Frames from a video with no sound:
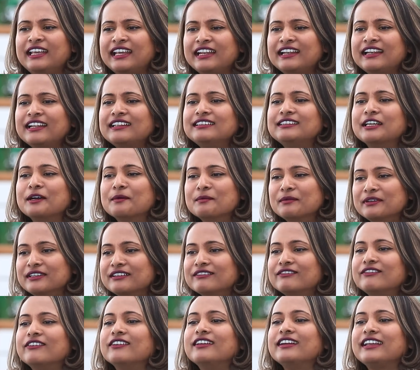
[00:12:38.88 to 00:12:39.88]
And
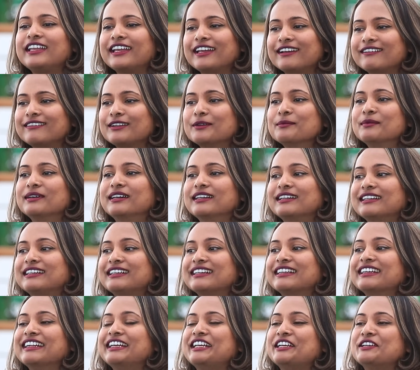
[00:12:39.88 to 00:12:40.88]
studio,
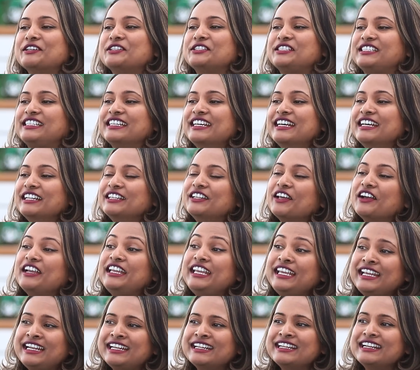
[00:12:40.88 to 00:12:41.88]
Tamil. Now
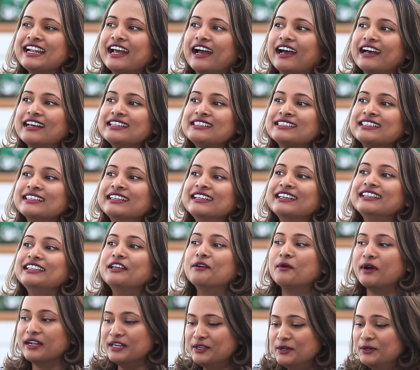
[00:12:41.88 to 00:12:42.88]
he didn't ask.
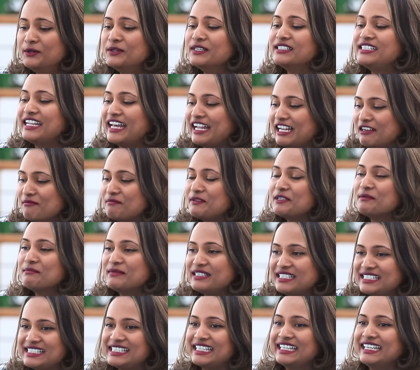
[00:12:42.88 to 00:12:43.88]
The one who was helping
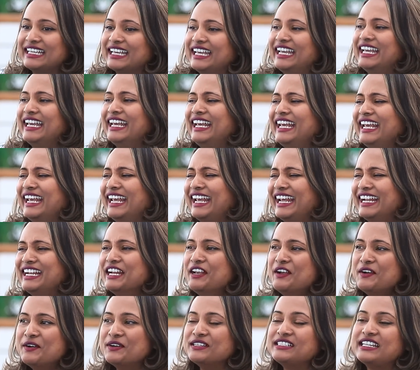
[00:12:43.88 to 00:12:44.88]
me sing
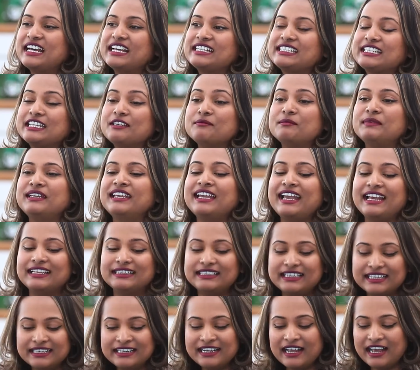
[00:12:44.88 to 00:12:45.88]
oh, was asking okay. me,
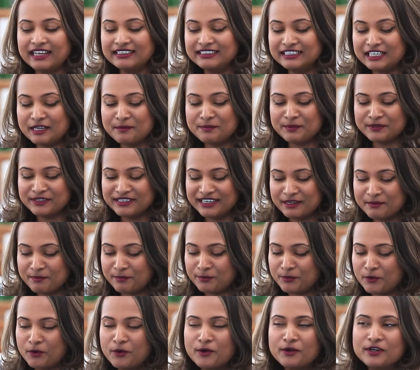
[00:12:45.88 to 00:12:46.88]
and then adukapra na
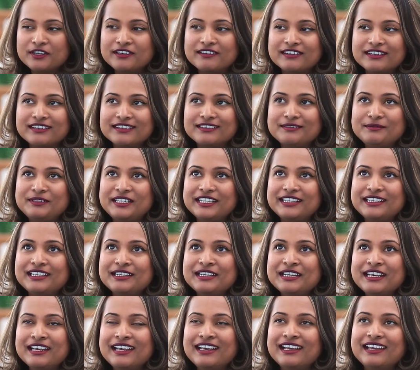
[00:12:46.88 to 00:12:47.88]
pona
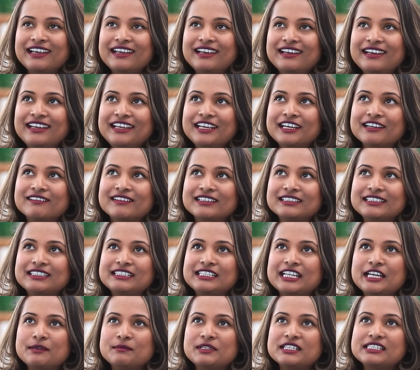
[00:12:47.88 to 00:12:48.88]
varthi inga vandha
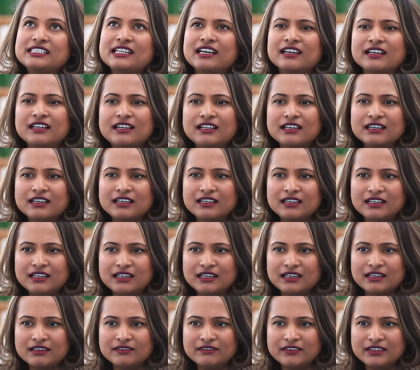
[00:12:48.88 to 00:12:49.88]
time la sagala
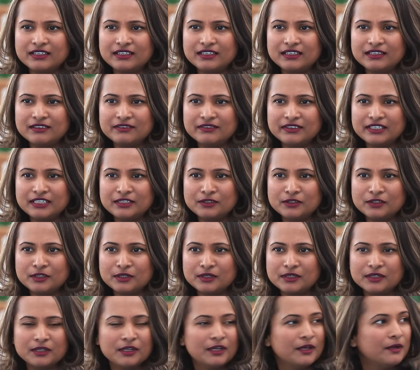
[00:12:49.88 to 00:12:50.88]
kala vallavin
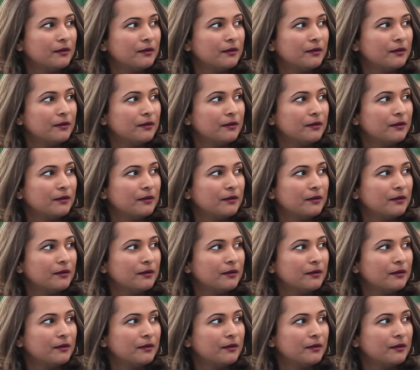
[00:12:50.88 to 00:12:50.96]
oru